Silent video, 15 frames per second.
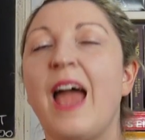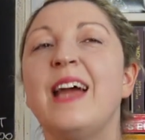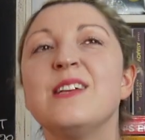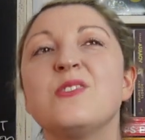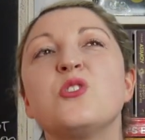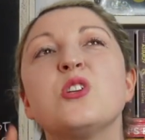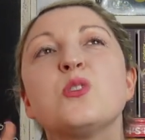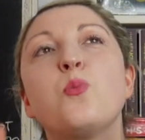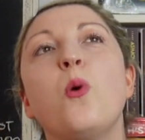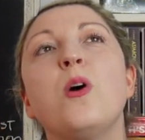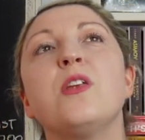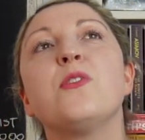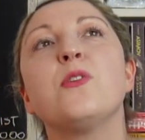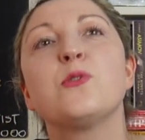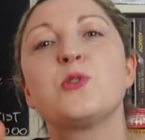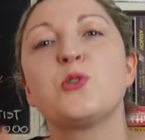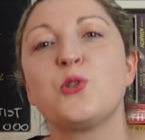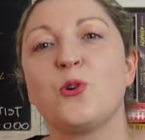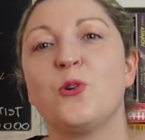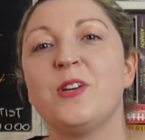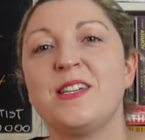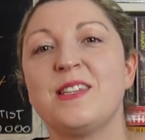It's just one of those
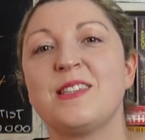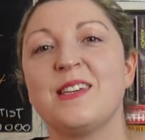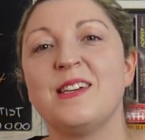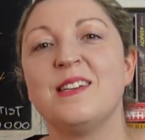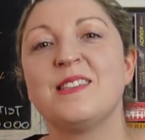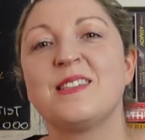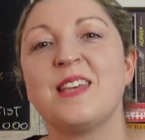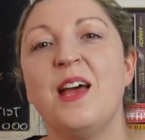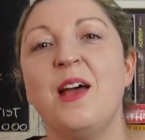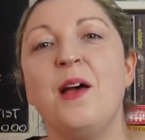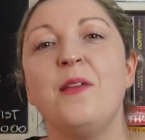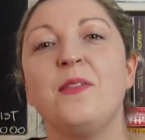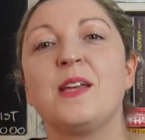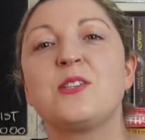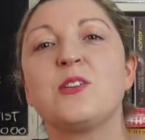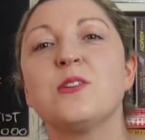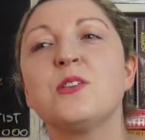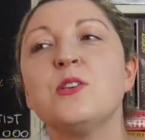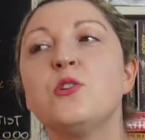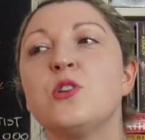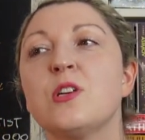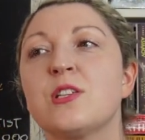choices that
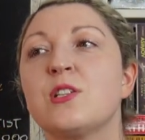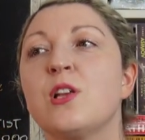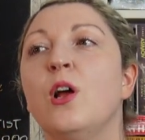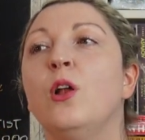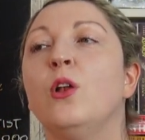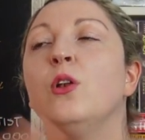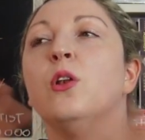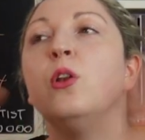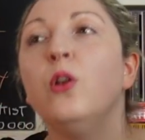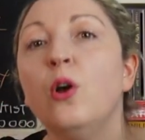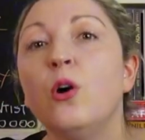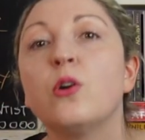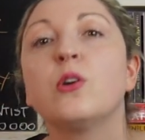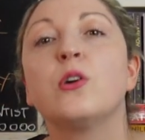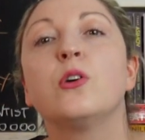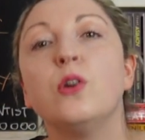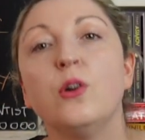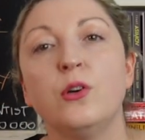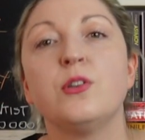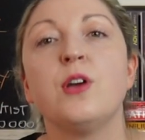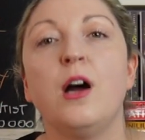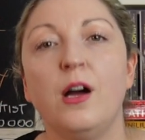doesn't just look
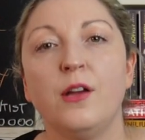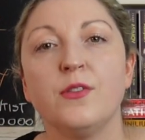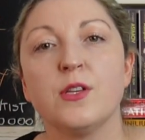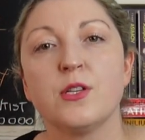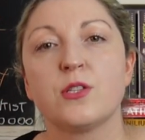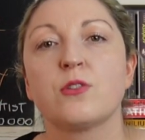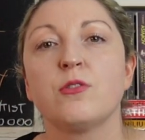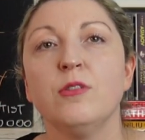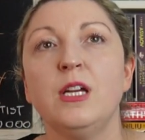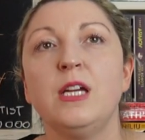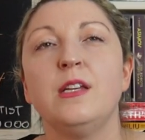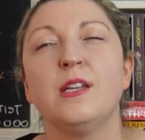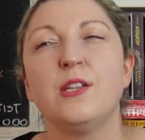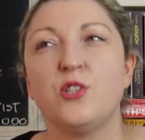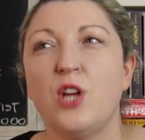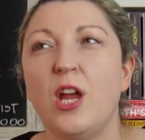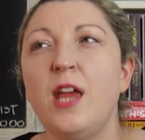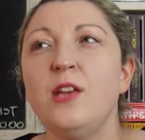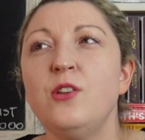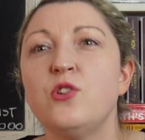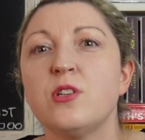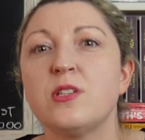good on the screen, it
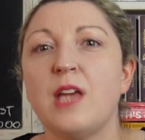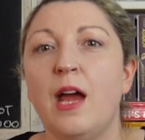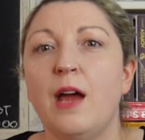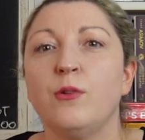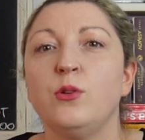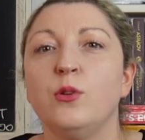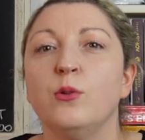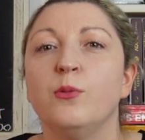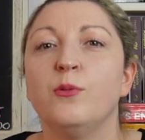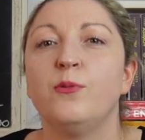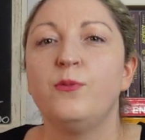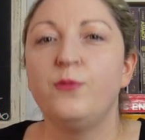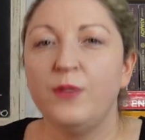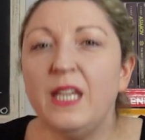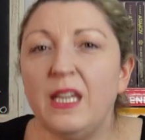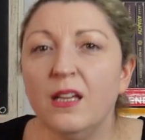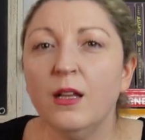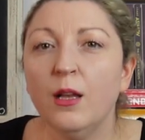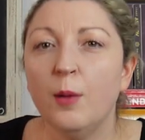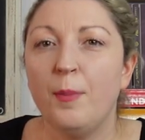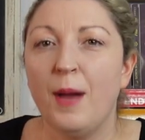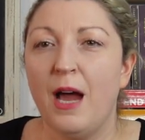changes how you
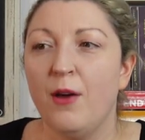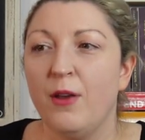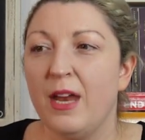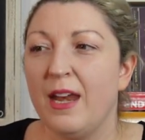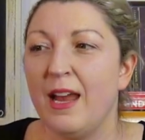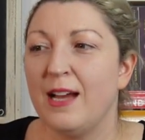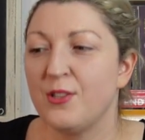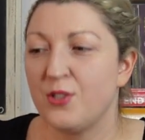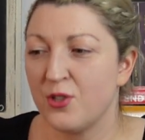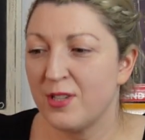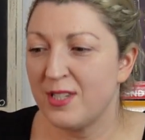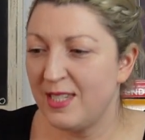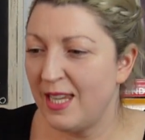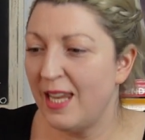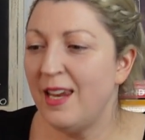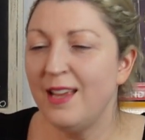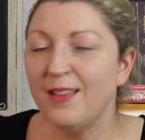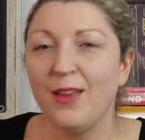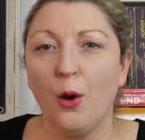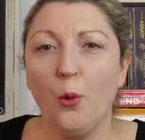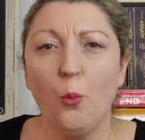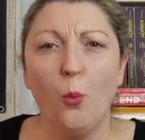feel about it as you're sitting
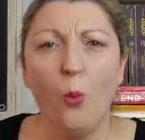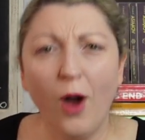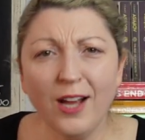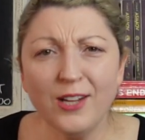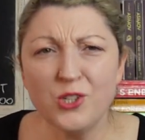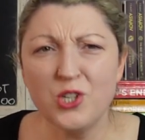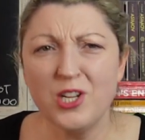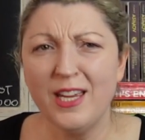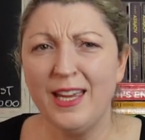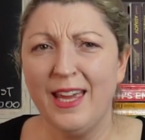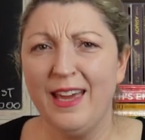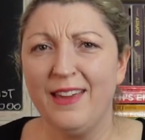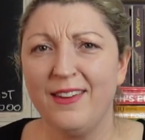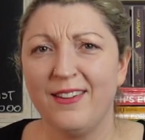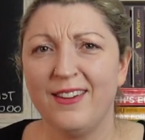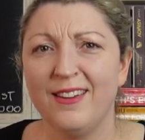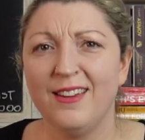there watching it.